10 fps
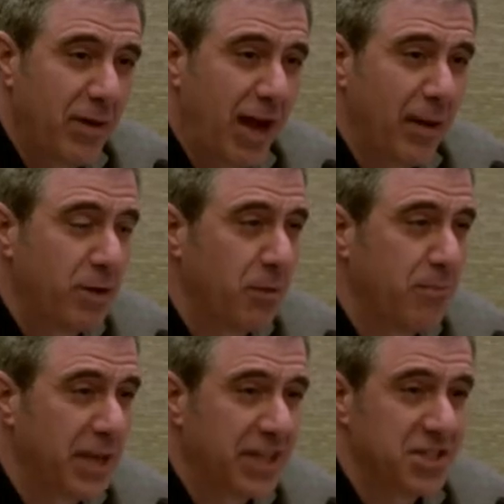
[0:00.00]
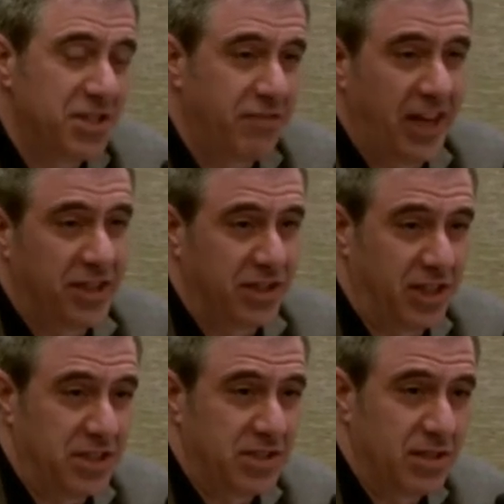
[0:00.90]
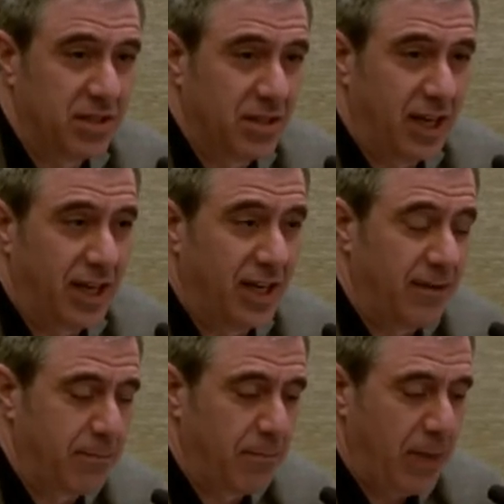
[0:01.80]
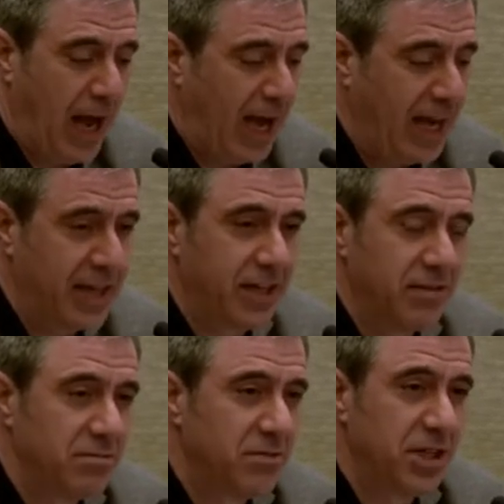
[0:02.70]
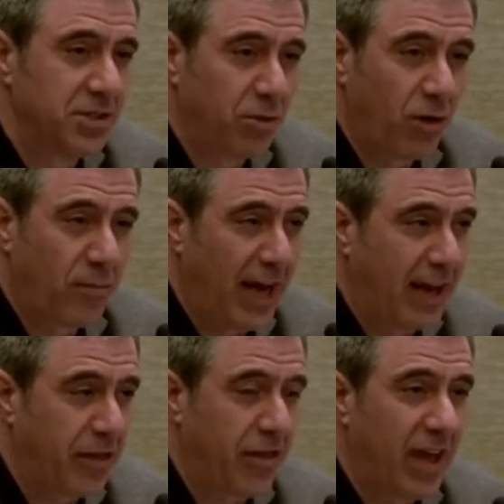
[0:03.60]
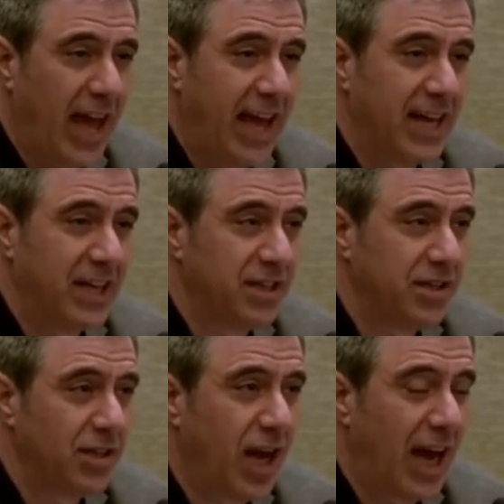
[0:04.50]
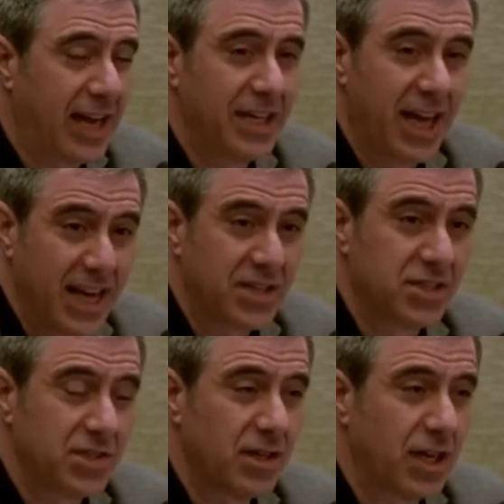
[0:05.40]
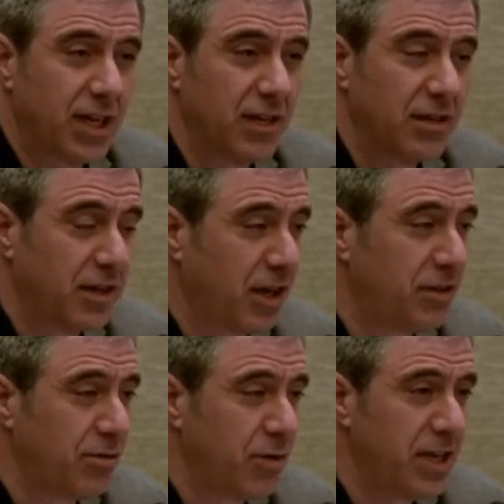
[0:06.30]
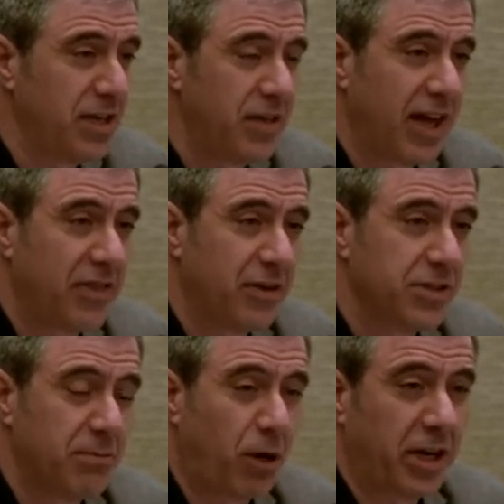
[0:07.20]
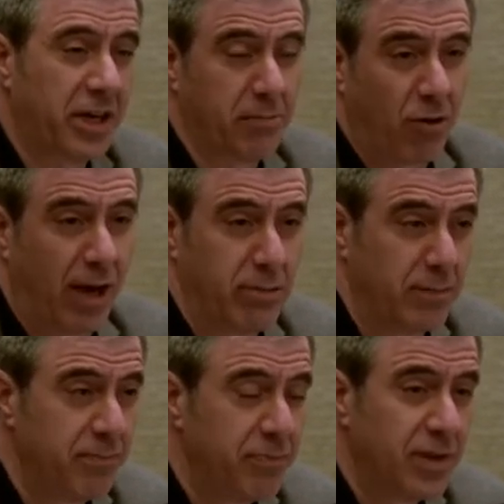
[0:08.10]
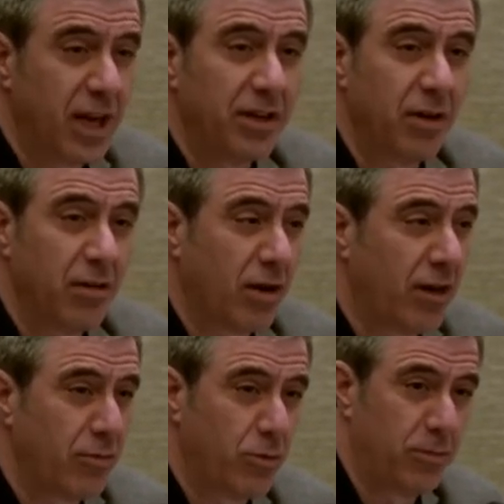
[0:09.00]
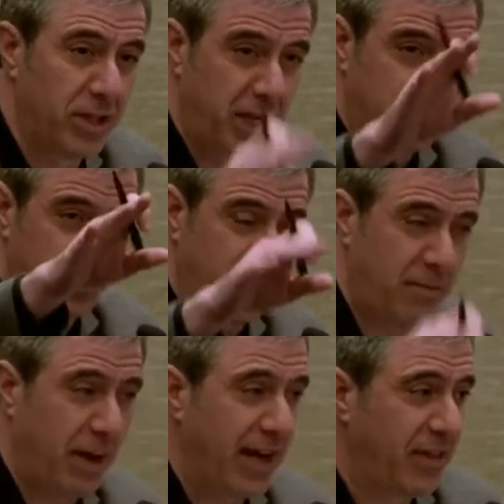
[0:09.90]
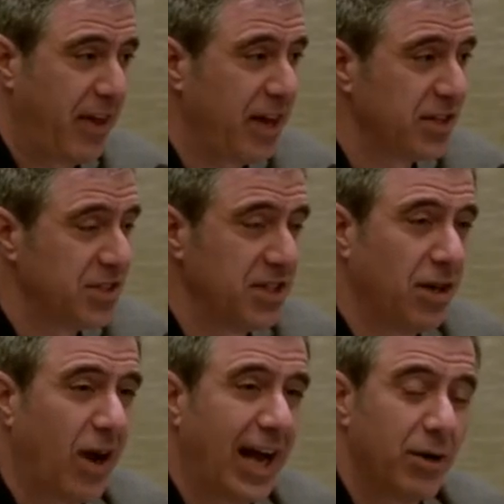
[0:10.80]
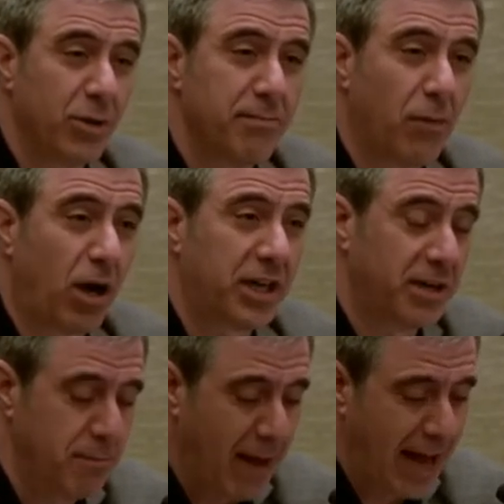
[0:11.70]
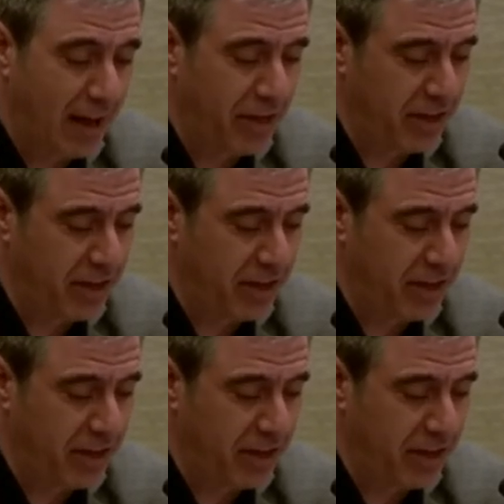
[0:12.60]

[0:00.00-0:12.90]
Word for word: I'm your biggest evangelist. Um, I adore math, and I, yes, uh, agree that there is a marketing problem. I know uh, the, woman yesterday back there said, you know, how do we market math?